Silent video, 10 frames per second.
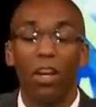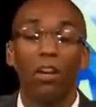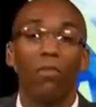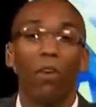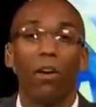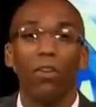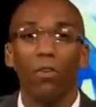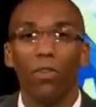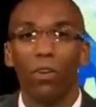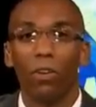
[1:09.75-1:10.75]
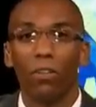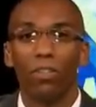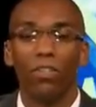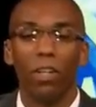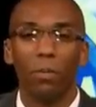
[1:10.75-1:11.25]
And for our new
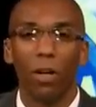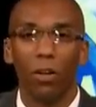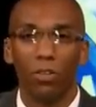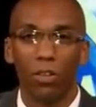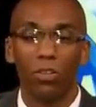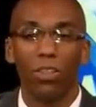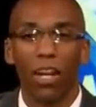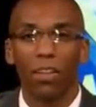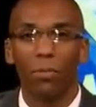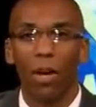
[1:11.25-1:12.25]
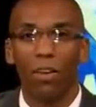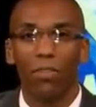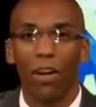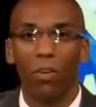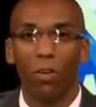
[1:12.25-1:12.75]
viewers, GMOs are genetically
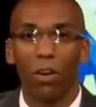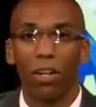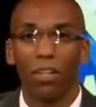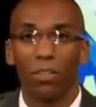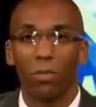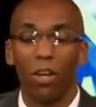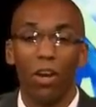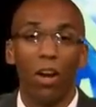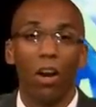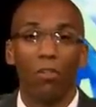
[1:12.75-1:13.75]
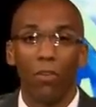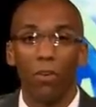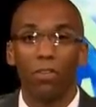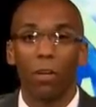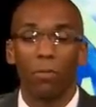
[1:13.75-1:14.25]
modified organisms, are uh,
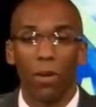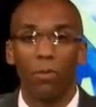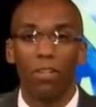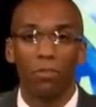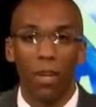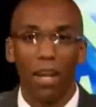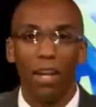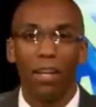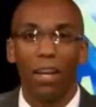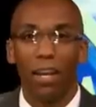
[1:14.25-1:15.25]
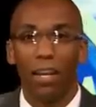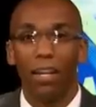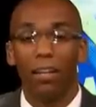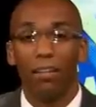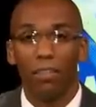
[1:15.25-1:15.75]
foods that are pretty much made
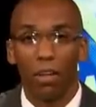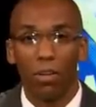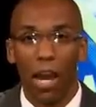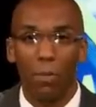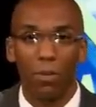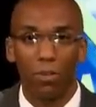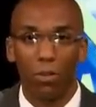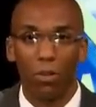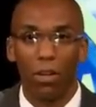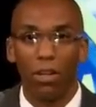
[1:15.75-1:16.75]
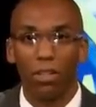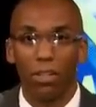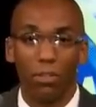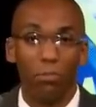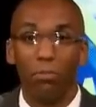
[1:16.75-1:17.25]
in, you know, laboratories
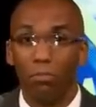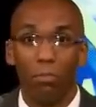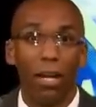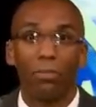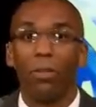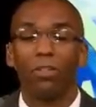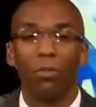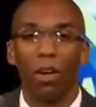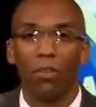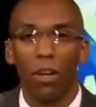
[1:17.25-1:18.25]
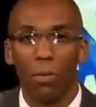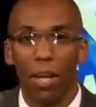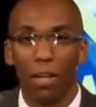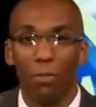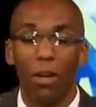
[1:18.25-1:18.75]
and basements or wherever they
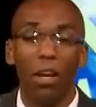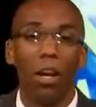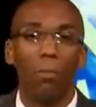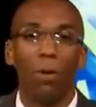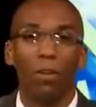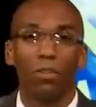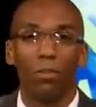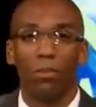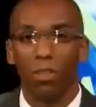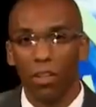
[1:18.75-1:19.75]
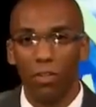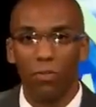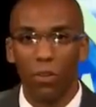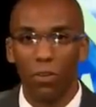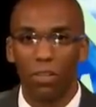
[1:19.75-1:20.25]
make them, opposed to the good
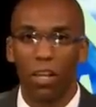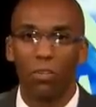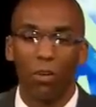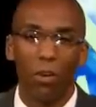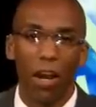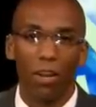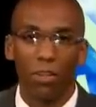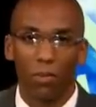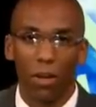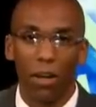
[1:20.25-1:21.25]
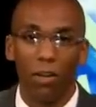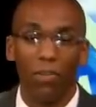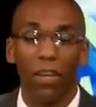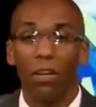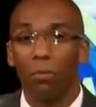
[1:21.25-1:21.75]
foods that grow out of the
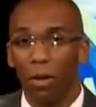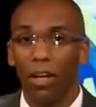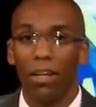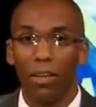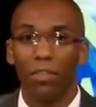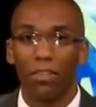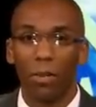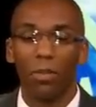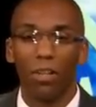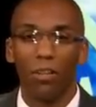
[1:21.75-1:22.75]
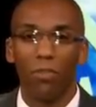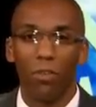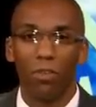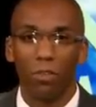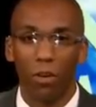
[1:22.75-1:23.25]
ground. But even some of the good
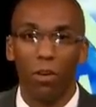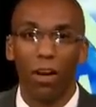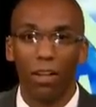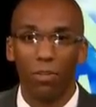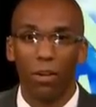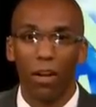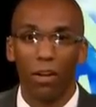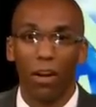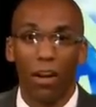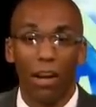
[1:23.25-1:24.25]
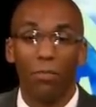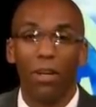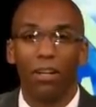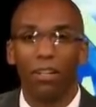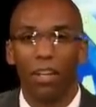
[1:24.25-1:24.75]
foods that grow out of the ground have
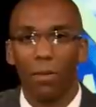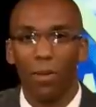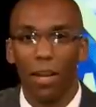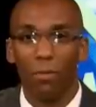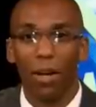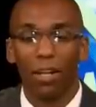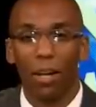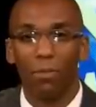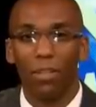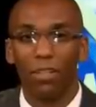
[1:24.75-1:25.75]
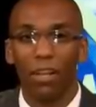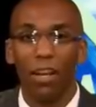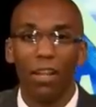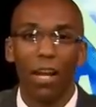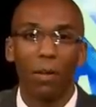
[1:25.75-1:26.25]
been contaminated by companies
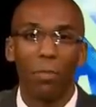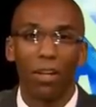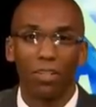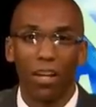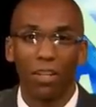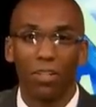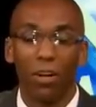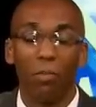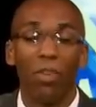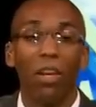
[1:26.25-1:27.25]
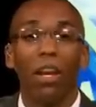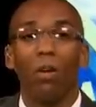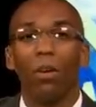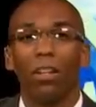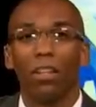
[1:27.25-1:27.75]
like Monsanto.
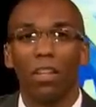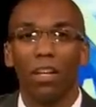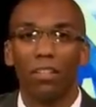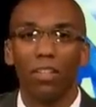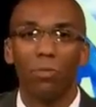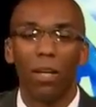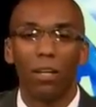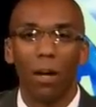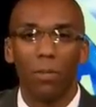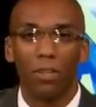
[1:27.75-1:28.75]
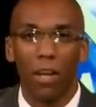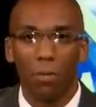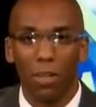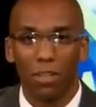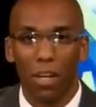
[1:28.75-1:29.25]
And one of the things these big companies like
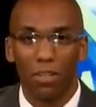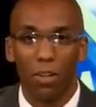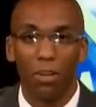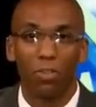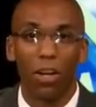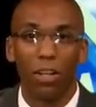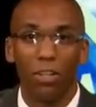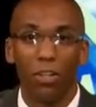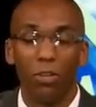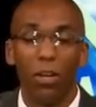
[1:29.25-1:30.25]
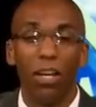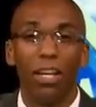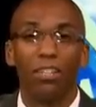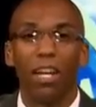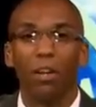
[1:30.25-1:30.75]
Monsanto are trying to do
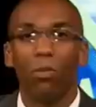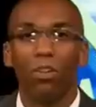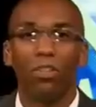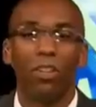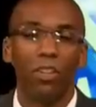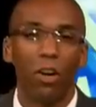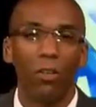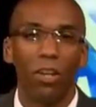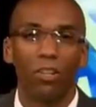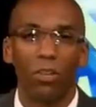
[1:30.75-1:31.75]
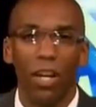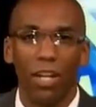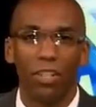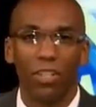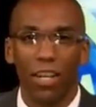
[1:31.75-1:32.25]
is they don't want you to know that you're
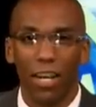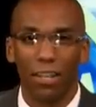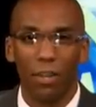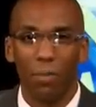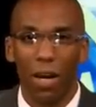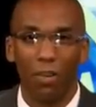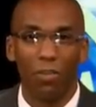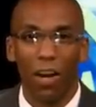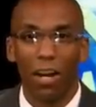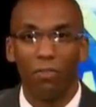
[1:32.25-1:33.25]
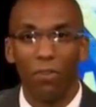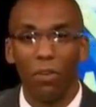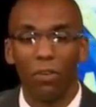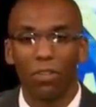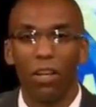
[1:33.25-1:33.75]
eating genetically modified
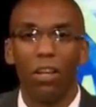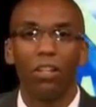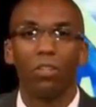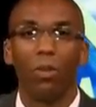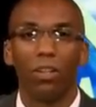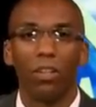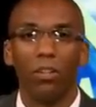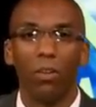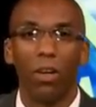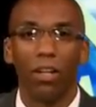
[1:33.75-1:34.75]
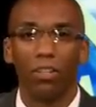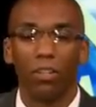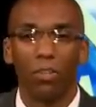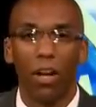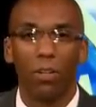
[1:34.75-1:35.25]
foods. So what they're doing is
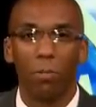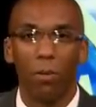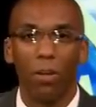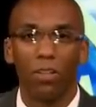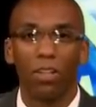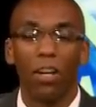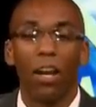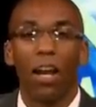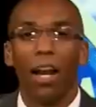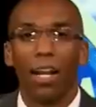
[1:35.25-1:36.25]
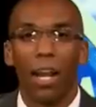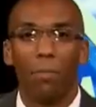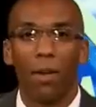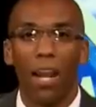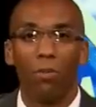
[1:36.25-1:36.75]
they're trying to push a
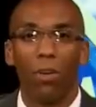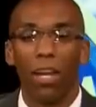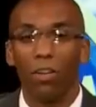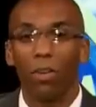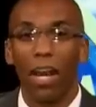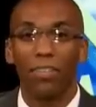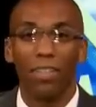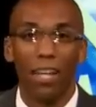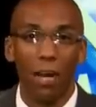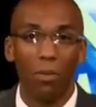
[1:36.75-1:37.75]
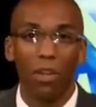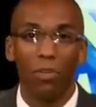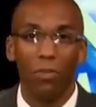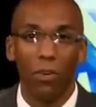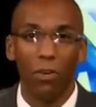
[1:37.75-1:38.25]
campaign where they don't have to label
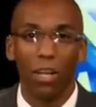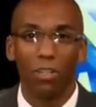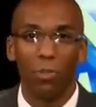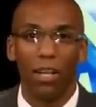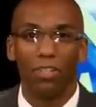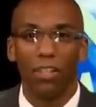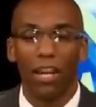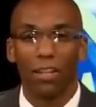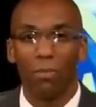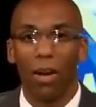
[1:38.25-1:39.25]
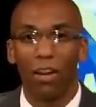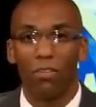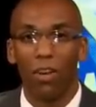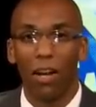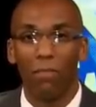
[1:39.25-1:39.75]
their food as being genetically
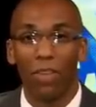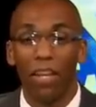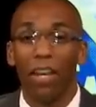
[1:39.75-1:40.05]
modified.